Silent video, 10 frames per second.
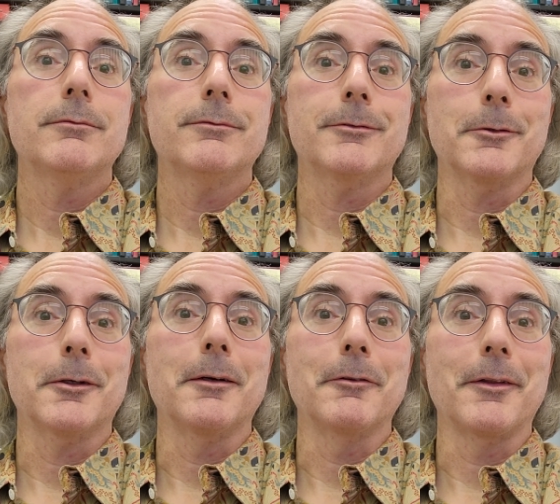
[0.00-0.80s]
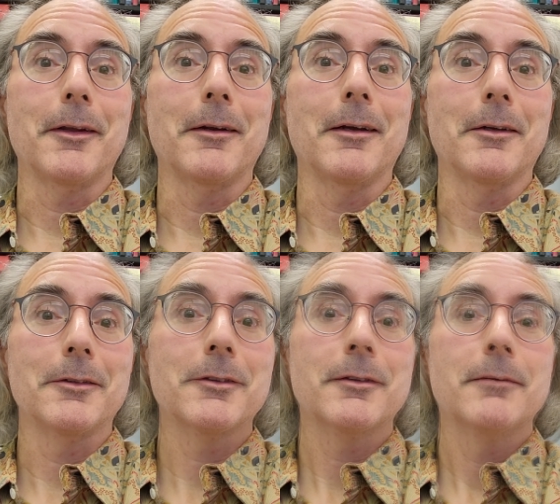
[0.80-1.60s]
for everything
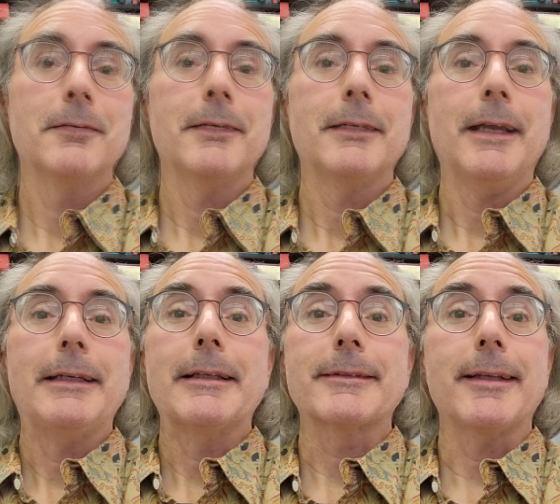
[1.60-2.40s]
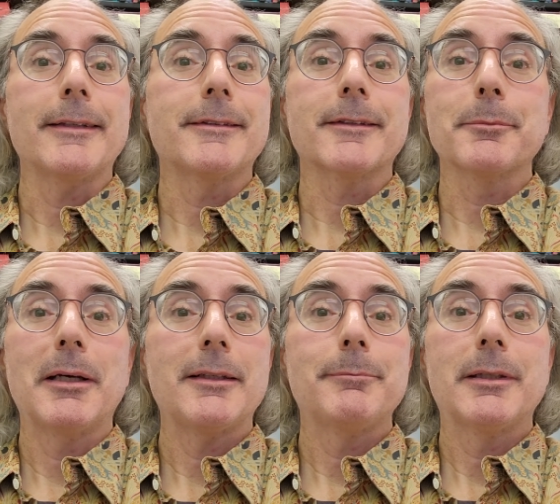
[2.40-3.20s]
else. I guess that's just
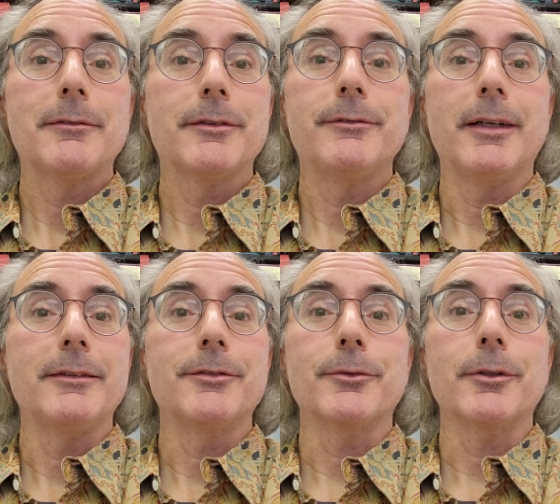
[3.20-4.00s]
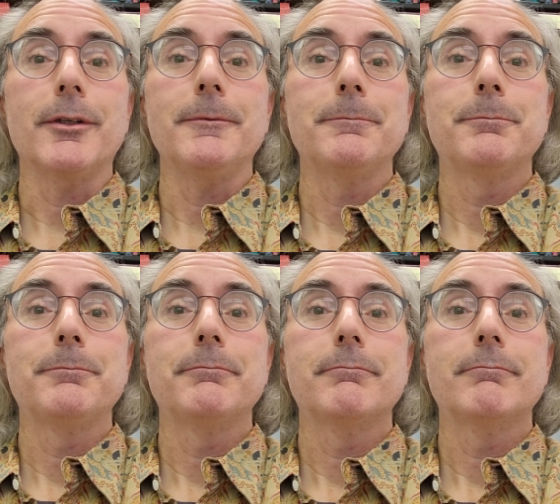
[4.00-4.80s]
my bit of advice for you.
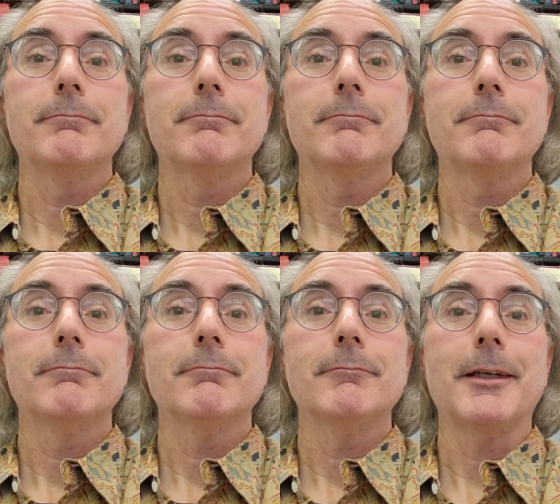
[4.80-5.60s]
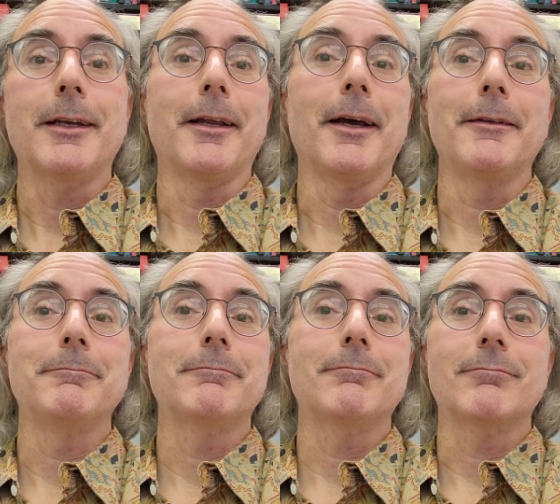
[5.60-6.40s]
Again,
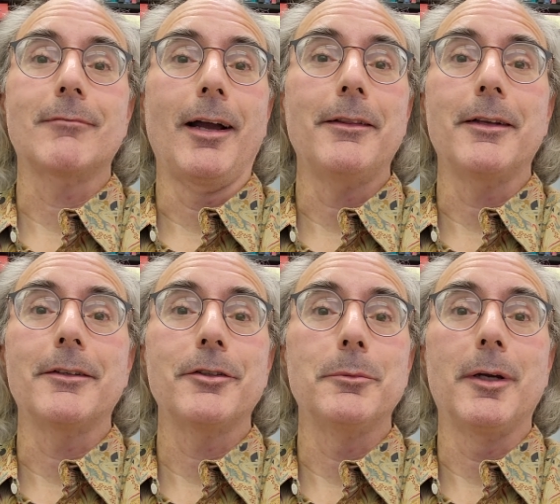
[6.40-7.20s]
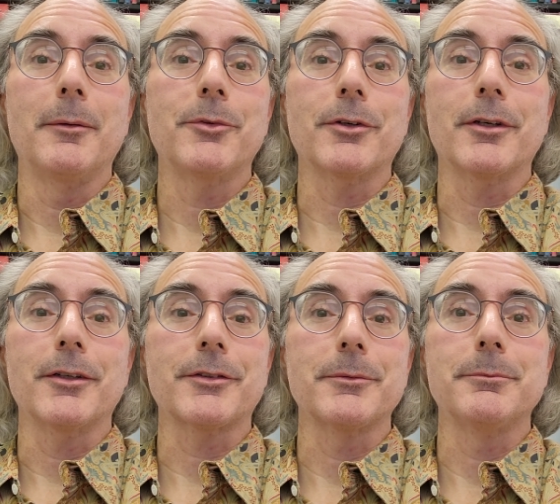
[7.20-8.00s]
I think tube amps are
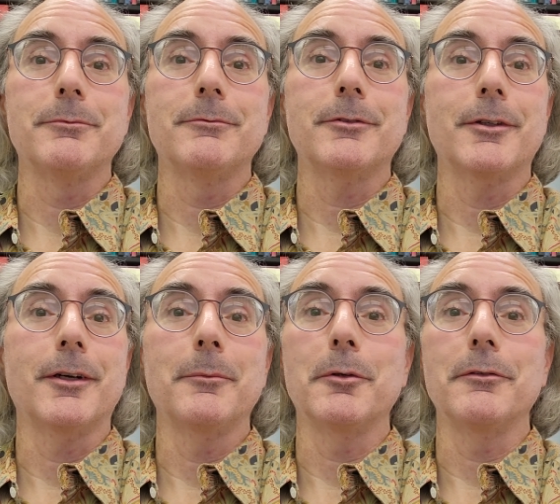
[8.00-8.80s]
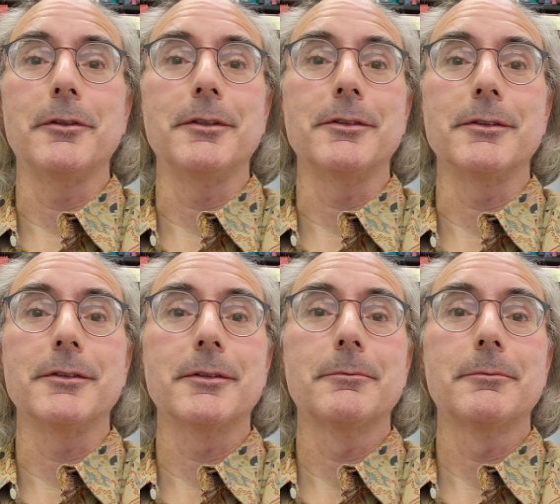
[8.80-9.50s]
awesome for a number of reasons,